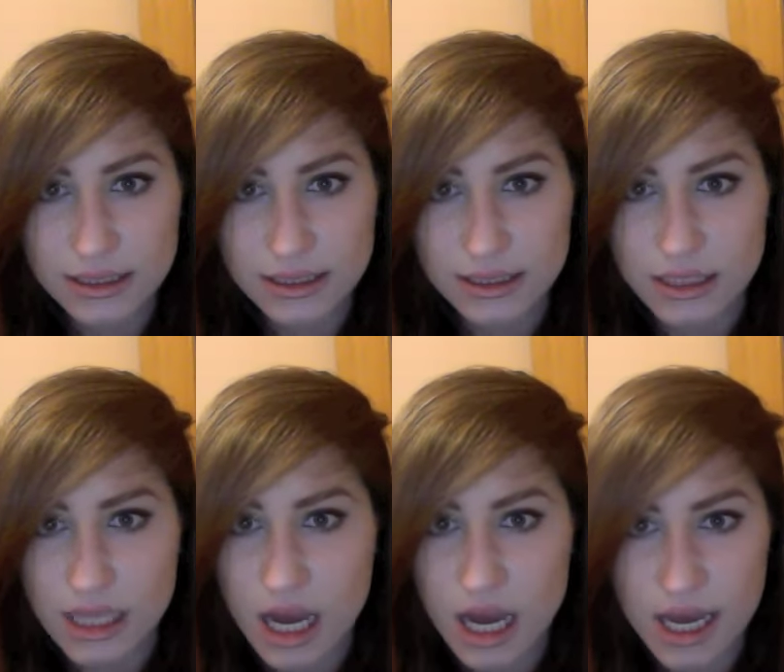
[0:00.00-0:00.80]

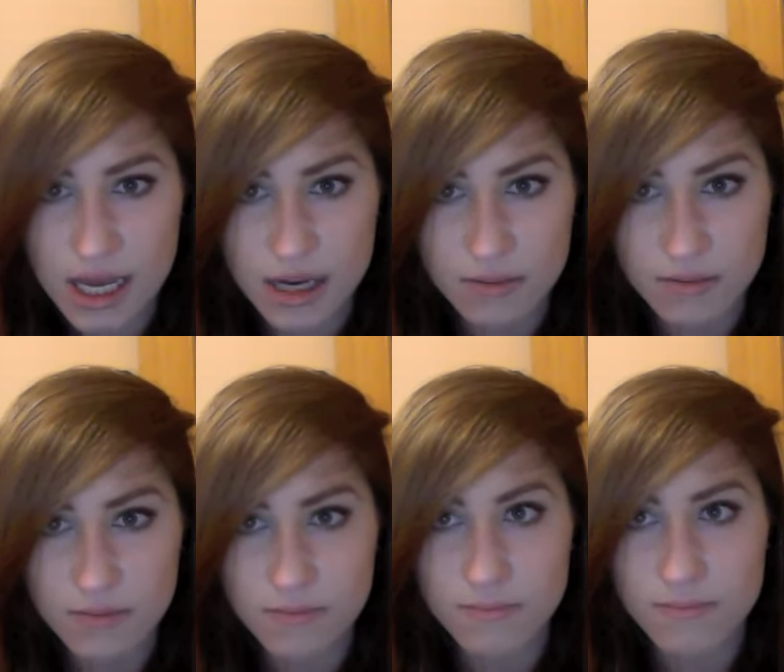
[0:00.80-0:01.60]
not
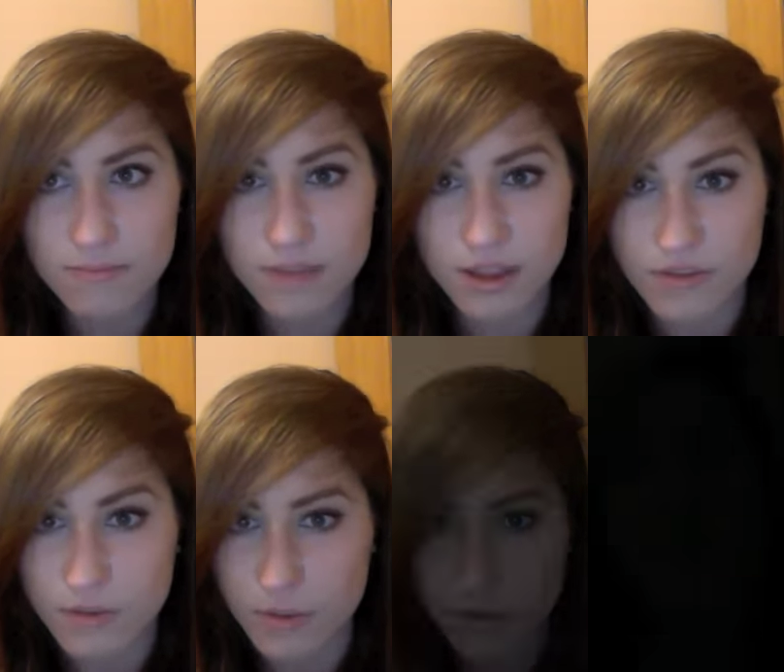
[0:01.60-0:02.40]

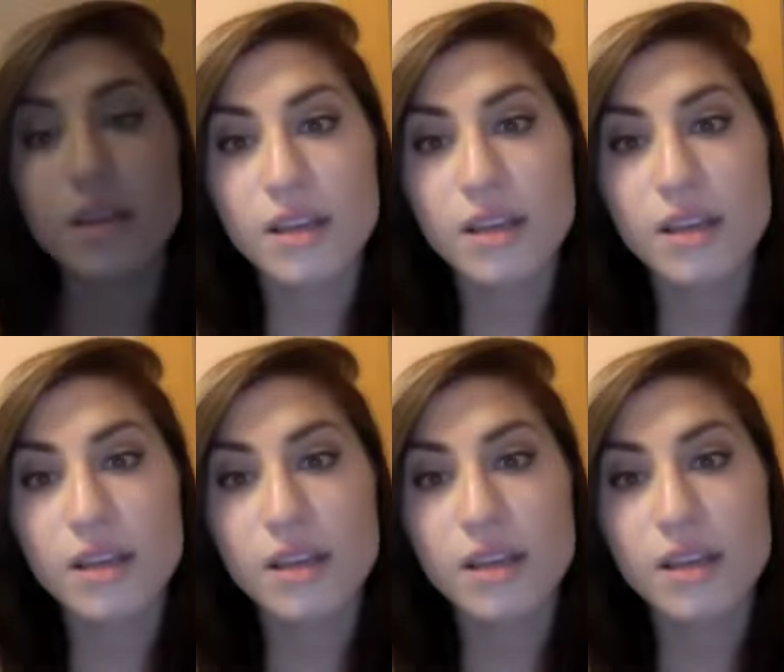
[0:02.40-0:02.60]
believable.